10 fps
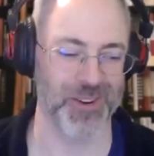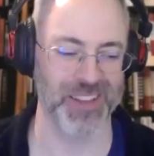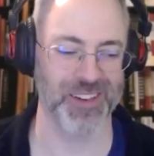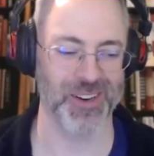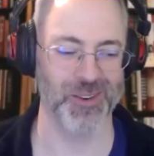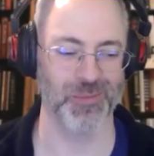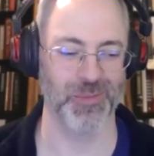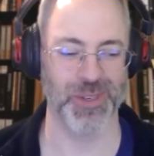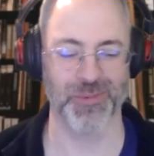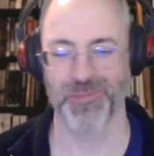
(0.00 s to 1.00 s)
right in the code,
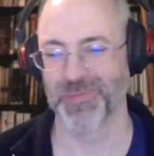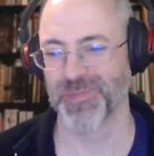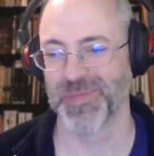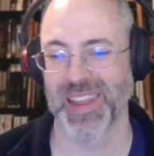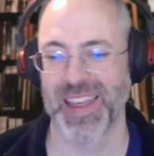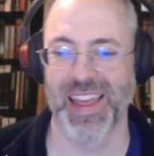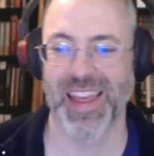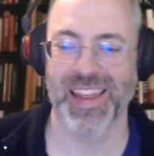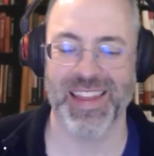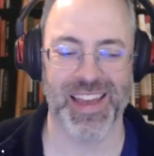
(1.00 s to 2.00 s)
but
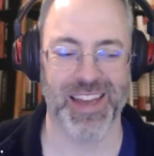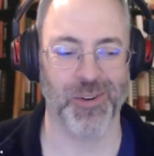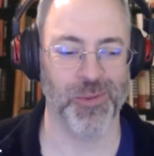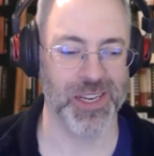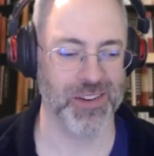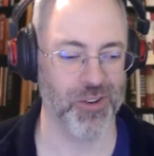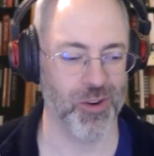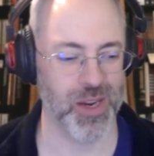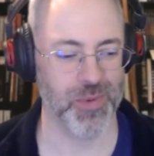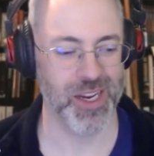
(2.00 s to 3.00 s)
yeah, I don't want to give
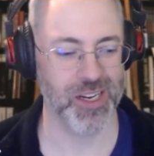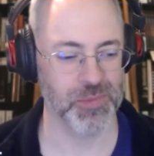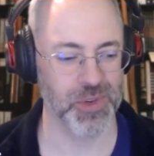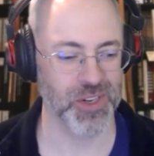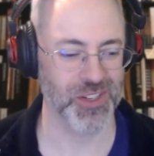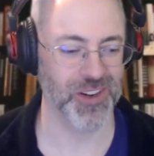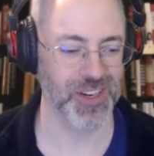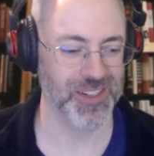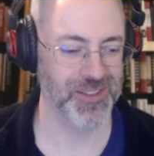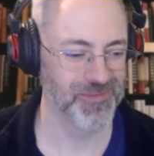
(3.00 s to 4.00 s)
everybody my AWS
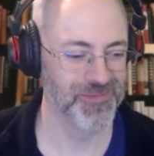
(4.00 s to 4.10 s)
login.